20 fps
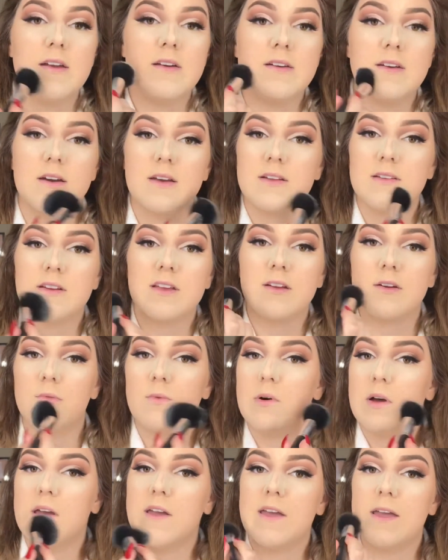and dusting
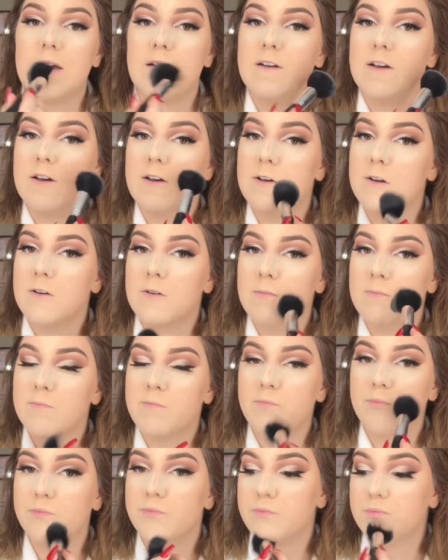away
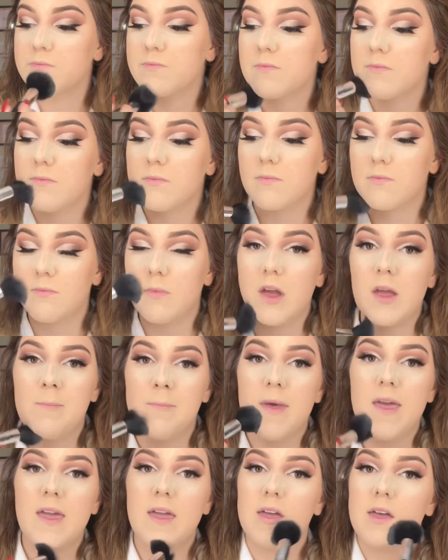my
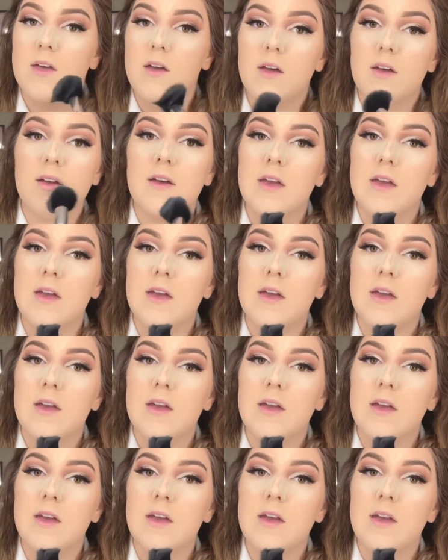bake.